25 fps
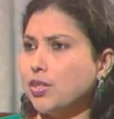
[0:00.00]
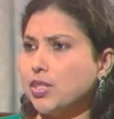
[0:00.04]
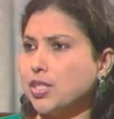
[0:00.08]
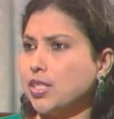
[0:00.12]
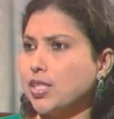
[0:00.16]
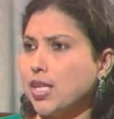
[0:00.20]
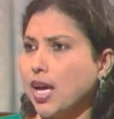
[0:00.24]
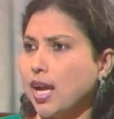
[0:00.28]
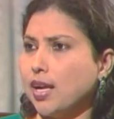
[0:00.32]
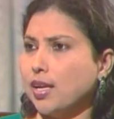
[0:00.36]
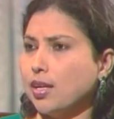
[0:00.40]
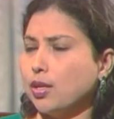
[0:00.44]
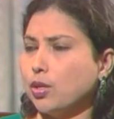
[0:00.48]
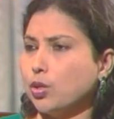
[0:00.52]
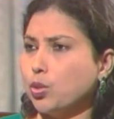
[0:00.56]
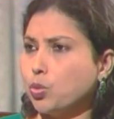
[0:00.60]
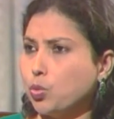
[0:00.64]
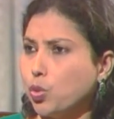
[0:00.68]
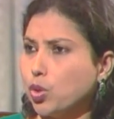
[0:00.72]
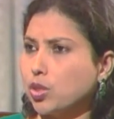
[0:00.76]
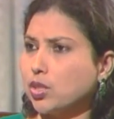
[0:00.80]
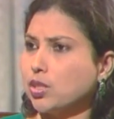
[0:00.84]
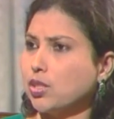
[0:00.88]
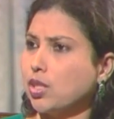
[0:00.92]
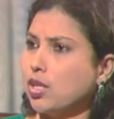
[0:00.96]
understanding
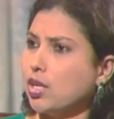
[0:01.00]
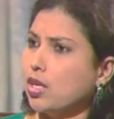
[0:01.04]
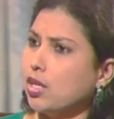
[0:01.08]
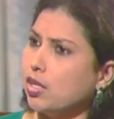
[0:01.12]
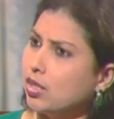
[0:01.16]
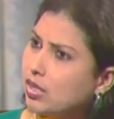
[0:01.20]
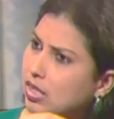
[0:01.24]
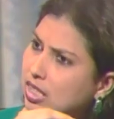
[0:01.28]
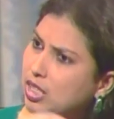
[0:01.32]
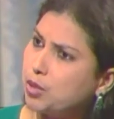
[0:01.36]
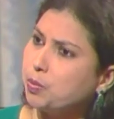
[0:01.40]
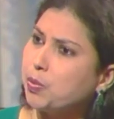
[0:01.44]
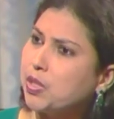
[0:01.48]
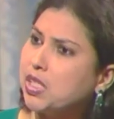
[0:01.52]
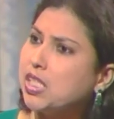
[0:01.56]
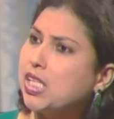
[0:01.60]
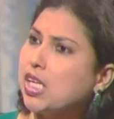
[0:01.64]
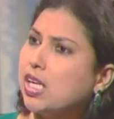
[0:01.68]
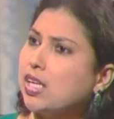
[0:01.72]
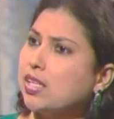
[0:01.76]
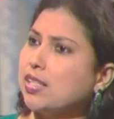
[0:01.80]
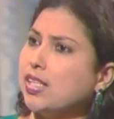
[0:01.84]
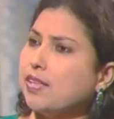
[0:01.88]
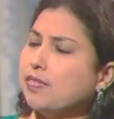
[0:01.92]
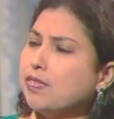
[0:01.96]
towards this
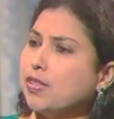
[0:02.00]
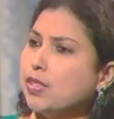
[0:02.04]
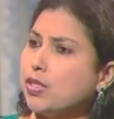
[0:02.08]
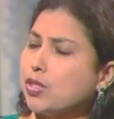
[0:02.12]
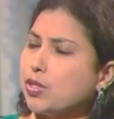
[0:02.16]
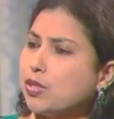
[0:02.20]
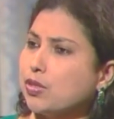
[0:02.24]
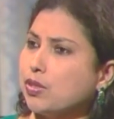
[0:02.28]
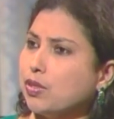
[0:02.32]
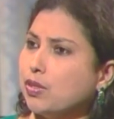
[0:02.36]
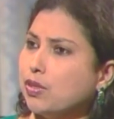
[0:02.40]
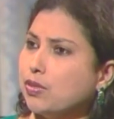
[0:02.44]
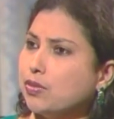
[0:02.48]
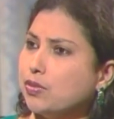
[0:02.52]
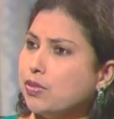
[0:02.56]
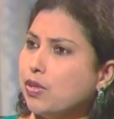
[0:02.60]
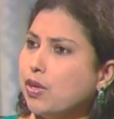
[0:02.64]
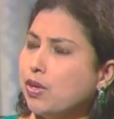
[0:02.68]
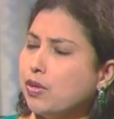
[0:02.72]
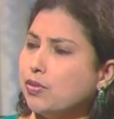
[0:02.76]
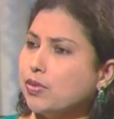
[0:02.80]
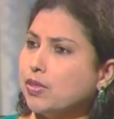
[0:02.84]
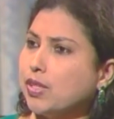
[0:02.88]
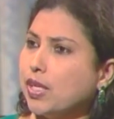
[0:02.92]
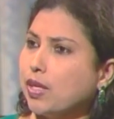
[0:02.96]
particular definition
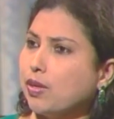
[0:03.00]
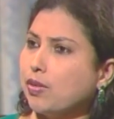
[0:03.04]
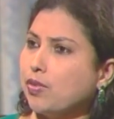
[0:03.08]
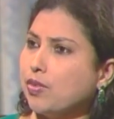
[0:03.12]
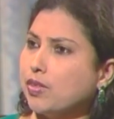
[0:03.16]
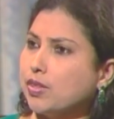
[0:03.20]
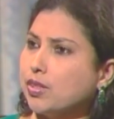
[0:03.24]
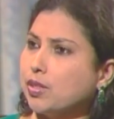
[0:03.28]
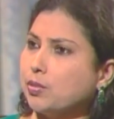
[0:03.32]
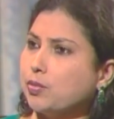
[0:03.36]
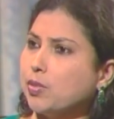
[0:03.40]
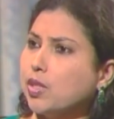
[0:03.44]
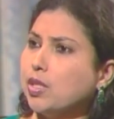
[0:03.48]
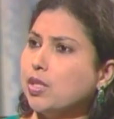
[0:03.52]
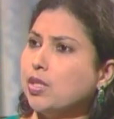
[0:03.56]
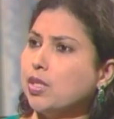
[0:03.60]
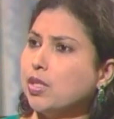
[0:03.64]
of secularism,